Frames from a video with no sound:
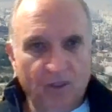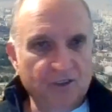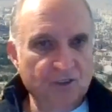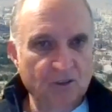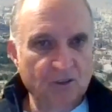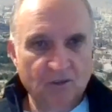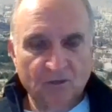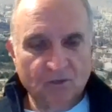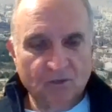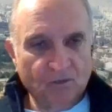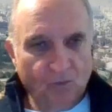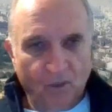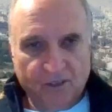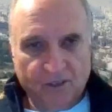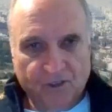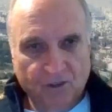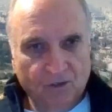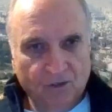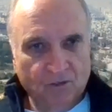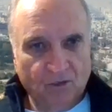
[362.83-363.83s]
what you
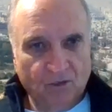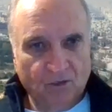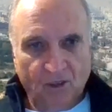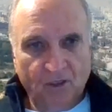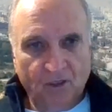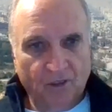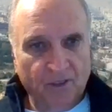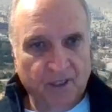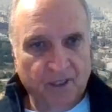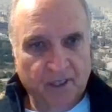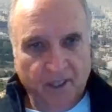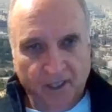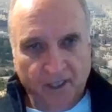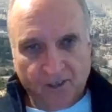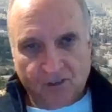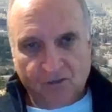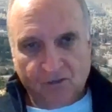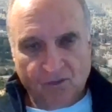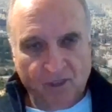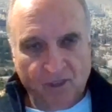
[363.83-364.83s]
learn in
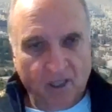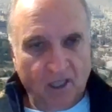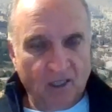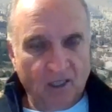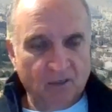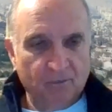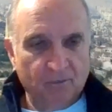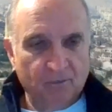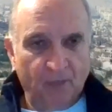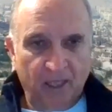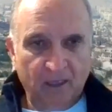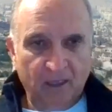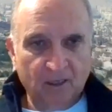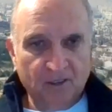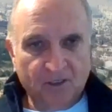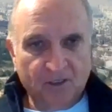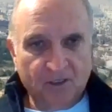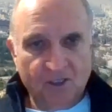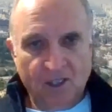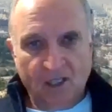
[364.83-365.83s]
history and
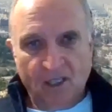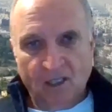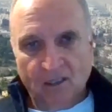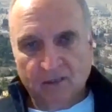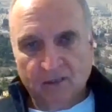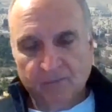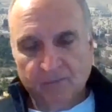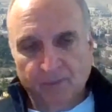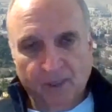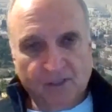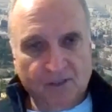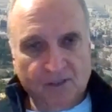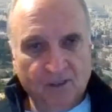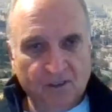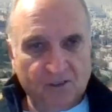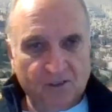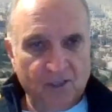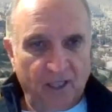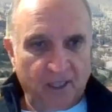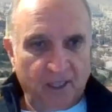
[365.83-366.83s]
biology and
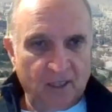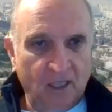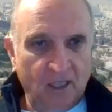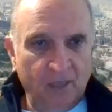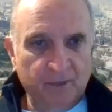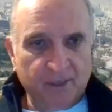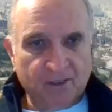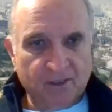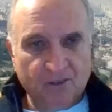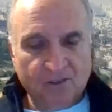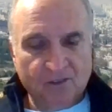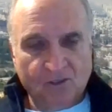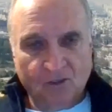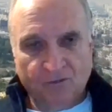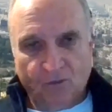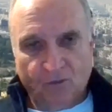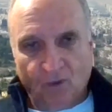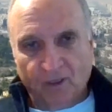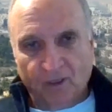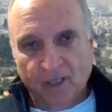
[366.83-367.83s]
business and economics and so
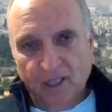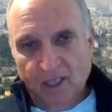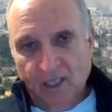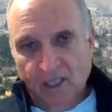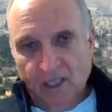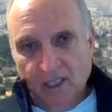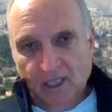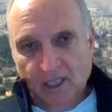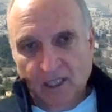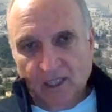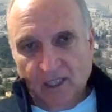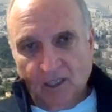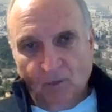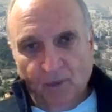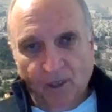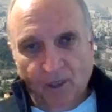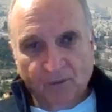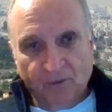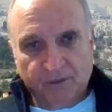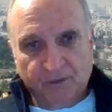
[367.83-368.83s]
forth. If
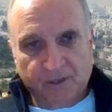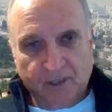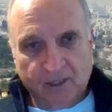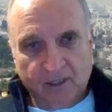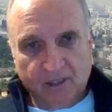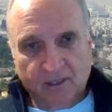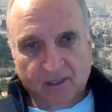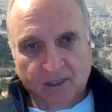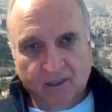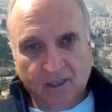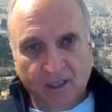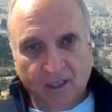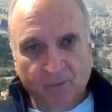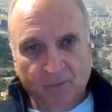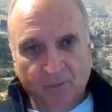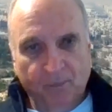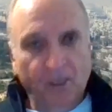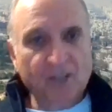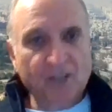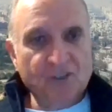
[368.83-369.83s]
we don't
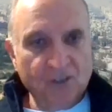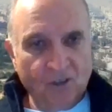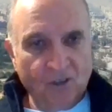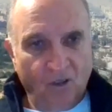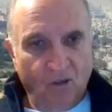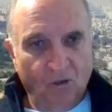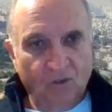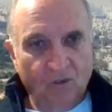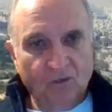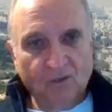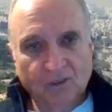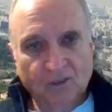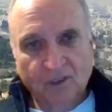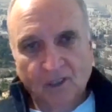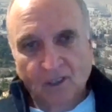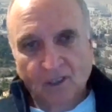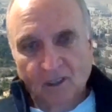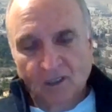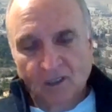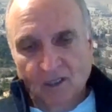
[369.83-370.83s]
pigeonhole
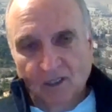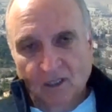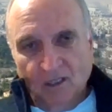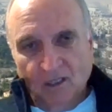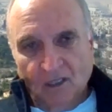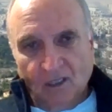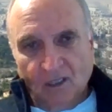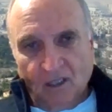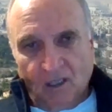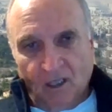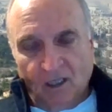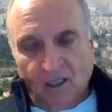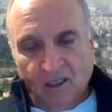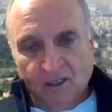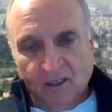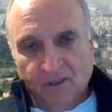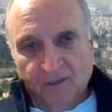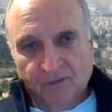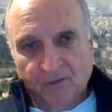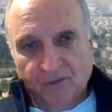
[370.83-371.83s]

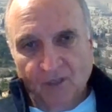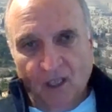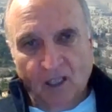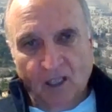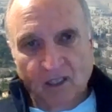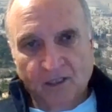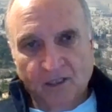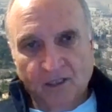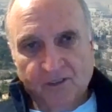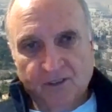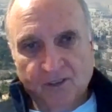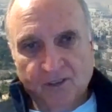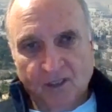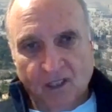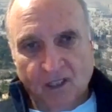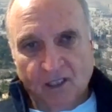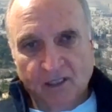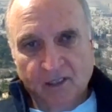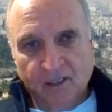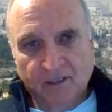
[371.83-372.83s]
knowledge
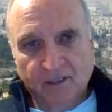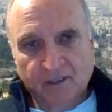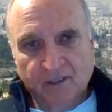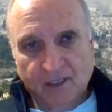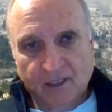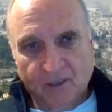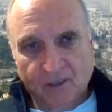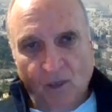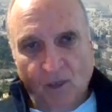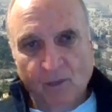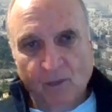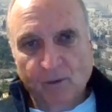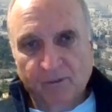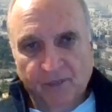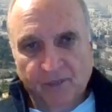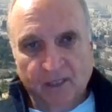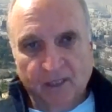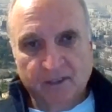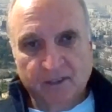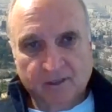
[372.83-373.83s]
in the way
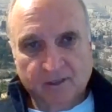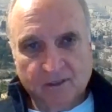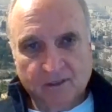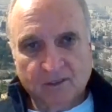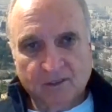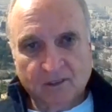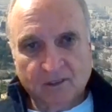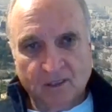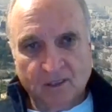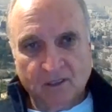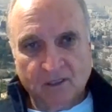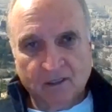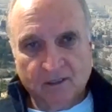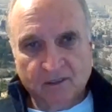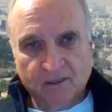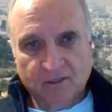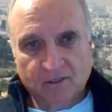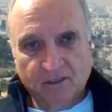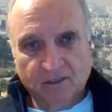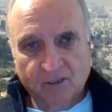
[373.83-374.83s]
we've done
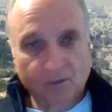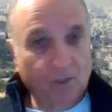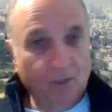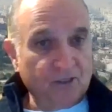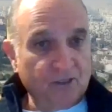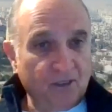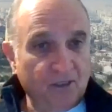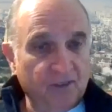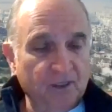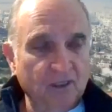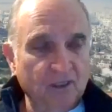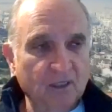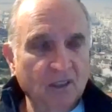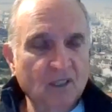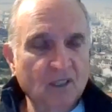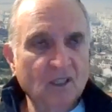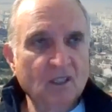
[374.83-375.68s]
too much, I think.